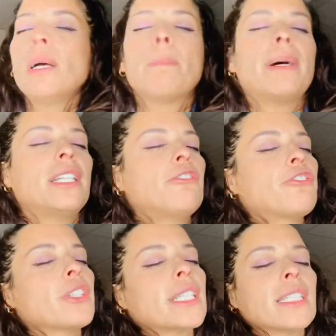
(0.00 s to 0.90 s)
but it
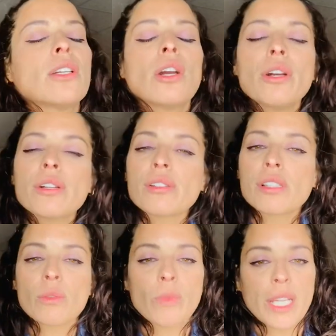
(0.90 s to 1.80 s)
freaking
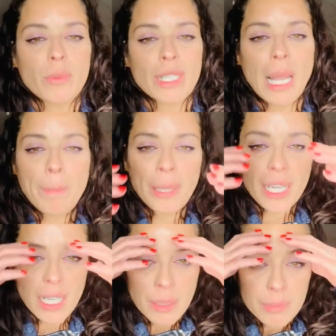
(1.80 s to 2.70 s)
hurts when I
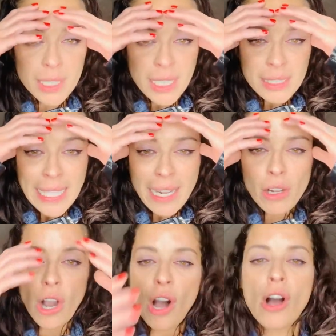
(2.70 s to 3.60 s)
pick up that
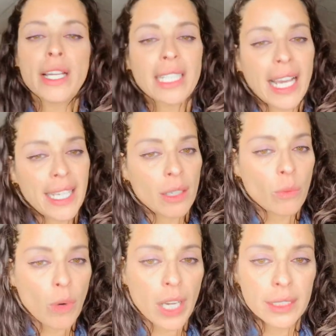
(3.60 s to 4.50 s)
call and I hit
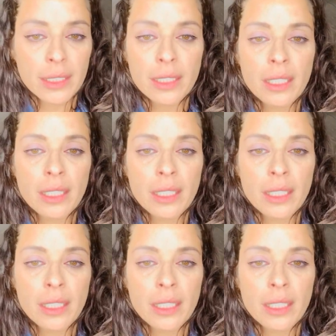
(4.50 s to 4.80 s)
one,